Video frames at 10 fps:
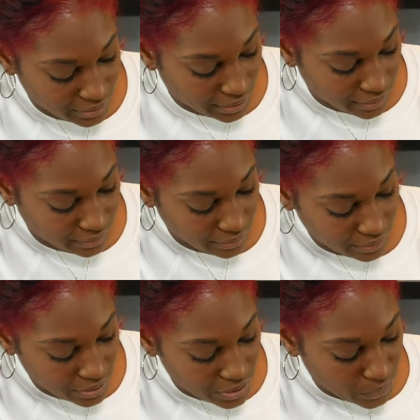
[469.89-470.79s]
that?
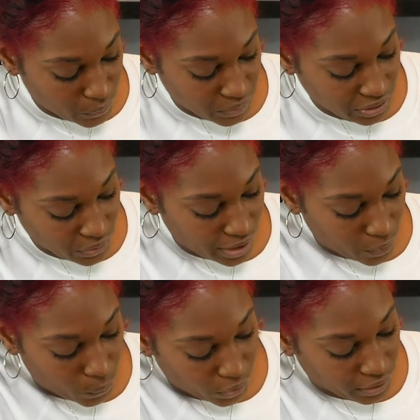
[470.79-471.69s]
We still got
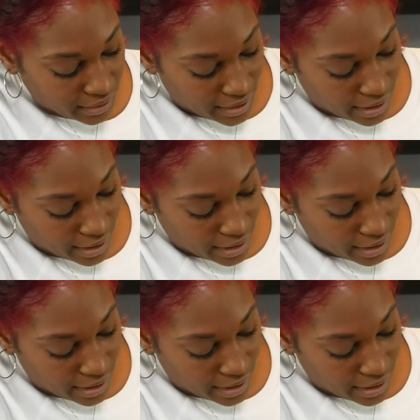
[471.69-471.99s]
to work that